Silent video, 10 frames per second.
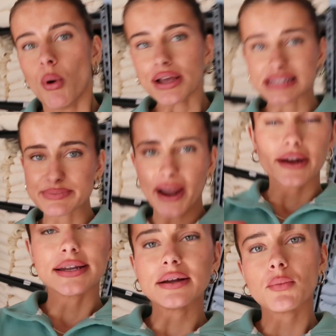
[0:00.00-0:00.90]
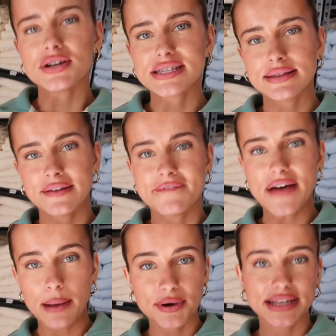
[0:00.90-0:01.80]
what inspired it wasn't the
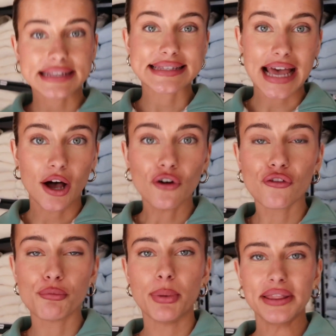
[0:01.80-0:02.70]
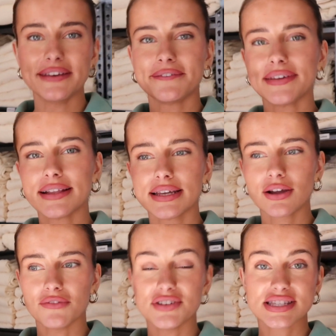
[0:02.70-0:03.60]
fabric itself, but the feeling of